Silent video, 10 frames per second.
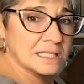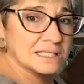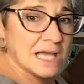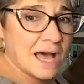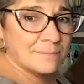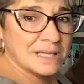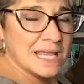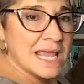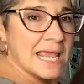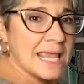on the top,
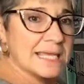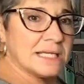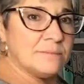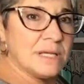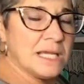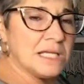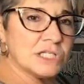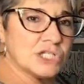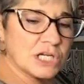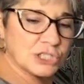it can
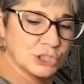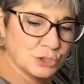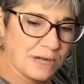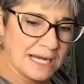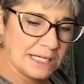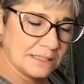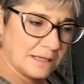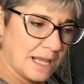be just straight